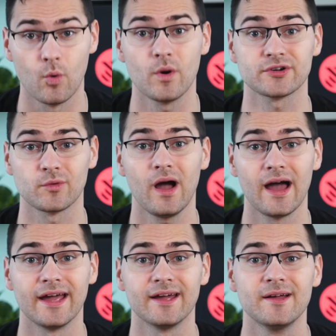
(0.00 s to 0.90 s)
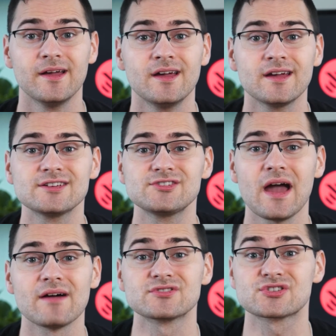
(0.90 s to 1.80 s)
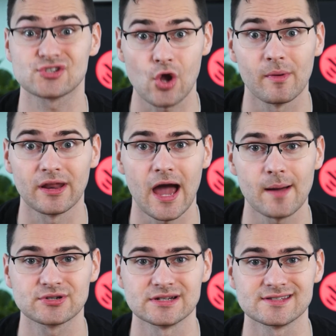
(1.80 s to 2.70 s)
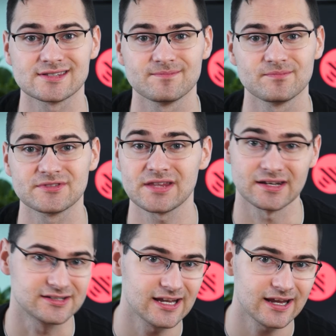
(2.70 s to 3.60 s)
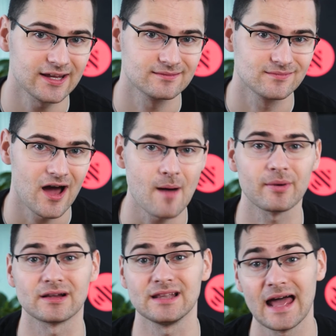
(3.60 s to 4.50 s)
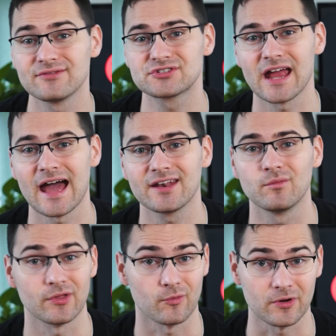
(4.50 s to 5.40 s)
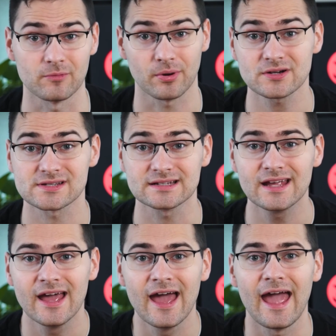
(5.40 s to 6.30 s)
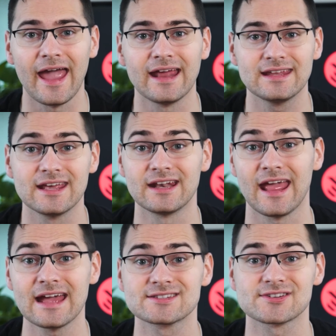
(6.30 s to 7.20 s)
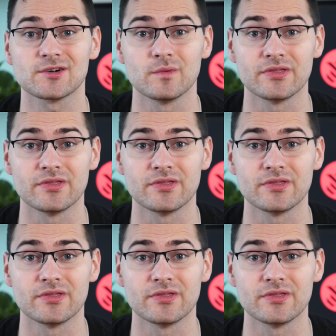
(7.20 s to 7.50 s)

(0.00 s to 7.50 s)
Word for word: No wonder why, because you have so many options. Send a ticket, hop on a live chat with a real person, and get an answer